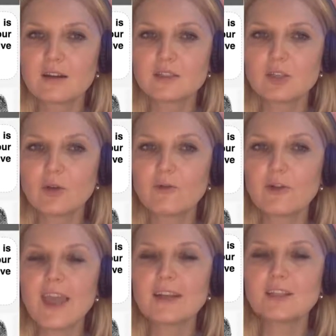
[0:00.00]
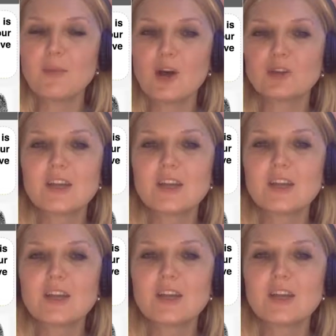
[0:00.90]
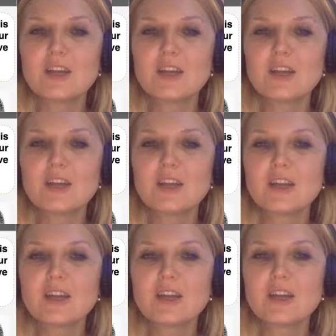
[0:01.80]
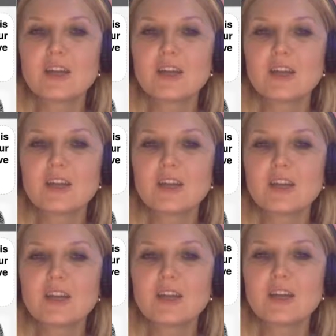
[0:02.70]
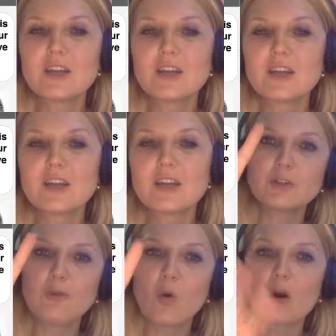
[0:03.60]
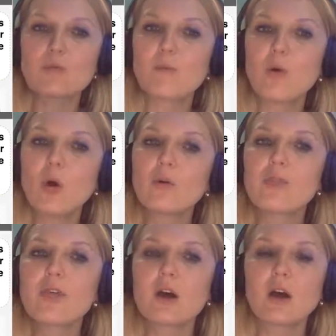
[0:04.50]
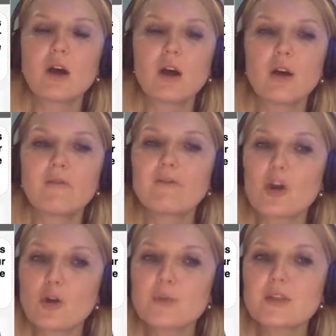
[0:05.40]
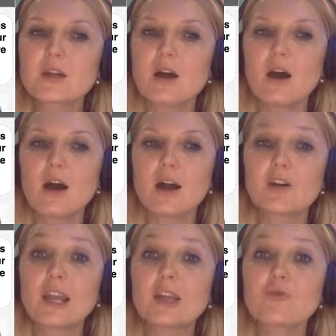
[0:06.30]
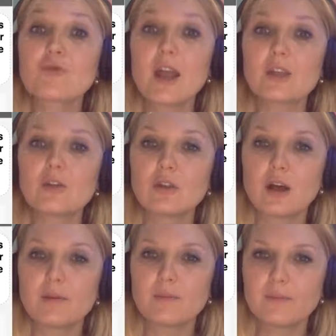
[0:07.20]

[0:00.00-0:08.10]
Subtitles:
Don't forget about past participle, the third form. Both verbs are irregular.